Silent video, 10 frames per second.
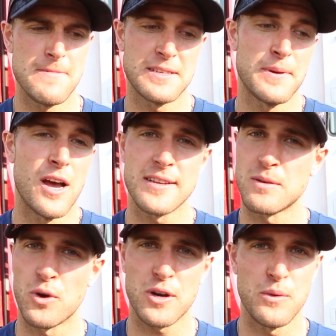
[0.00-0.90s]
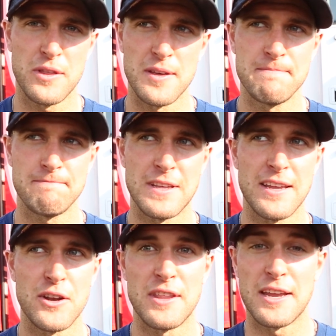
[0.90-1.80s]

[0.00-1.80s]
It's been awesome working with them. You know,